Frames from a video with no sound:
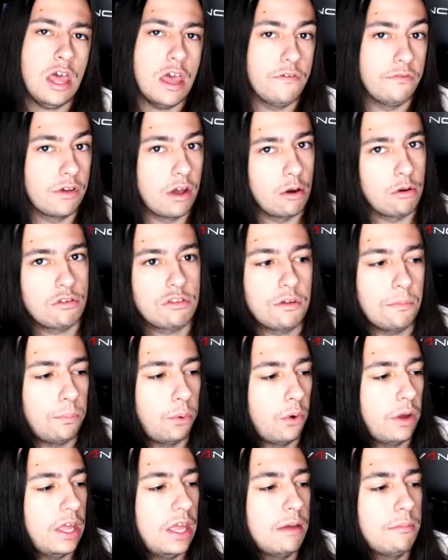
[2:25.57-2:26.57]
If you go to
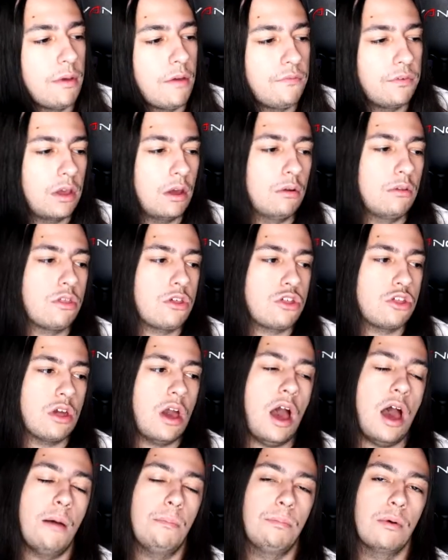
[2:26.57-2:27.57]
Supreme, if you go to the
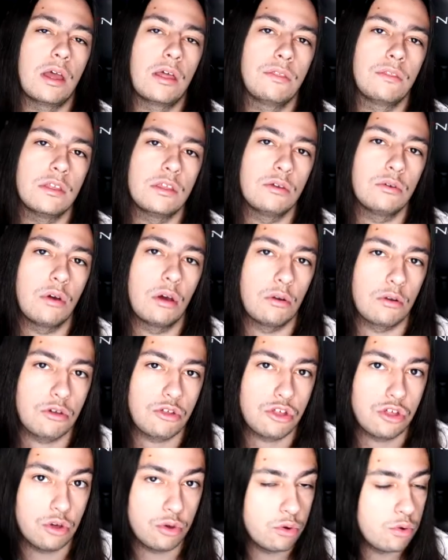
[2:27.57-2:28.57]
shop and then you go to
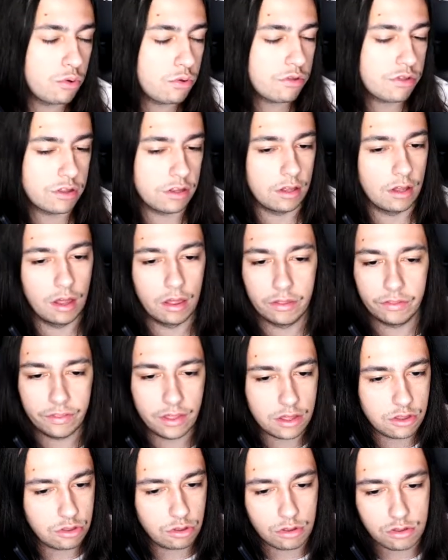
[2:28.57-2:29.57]
shoes,
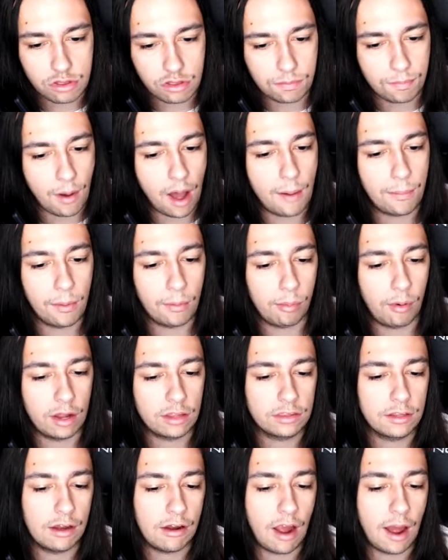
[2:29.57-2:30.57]
they should just pop up
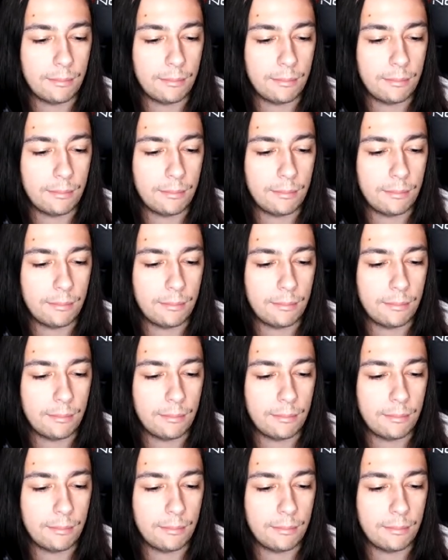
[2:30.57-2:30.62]
right there.